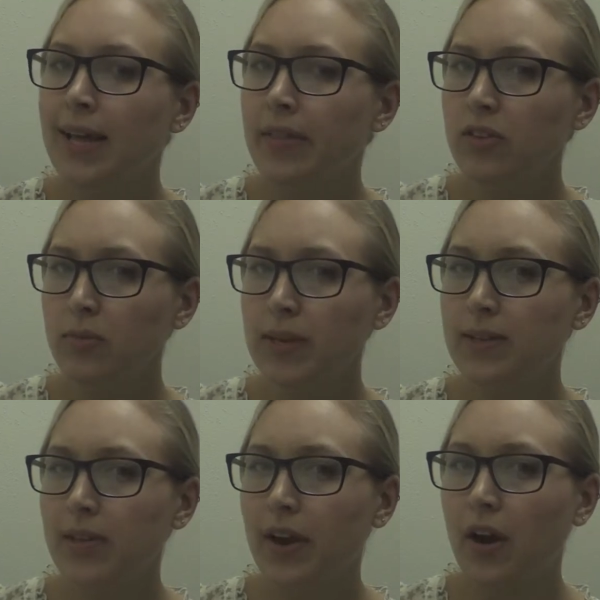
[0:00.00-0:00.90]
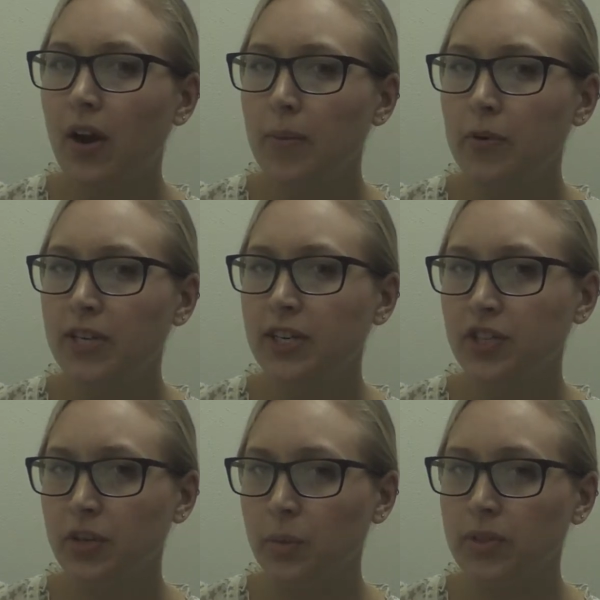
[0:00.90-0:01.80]
This means that our
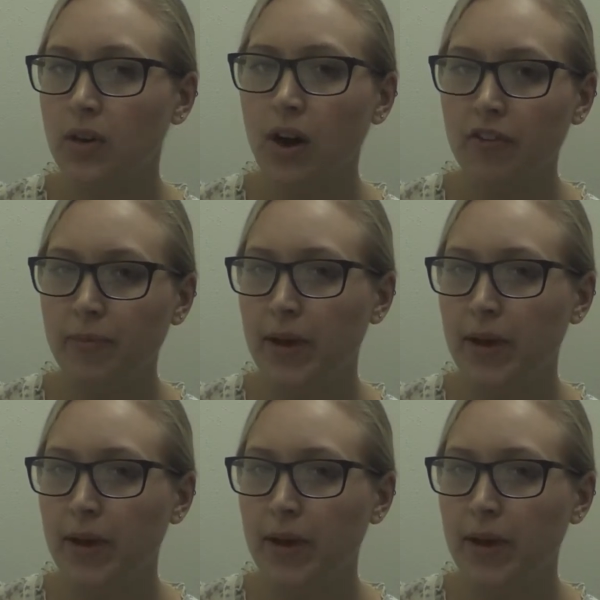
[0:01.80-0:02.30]
prediction was off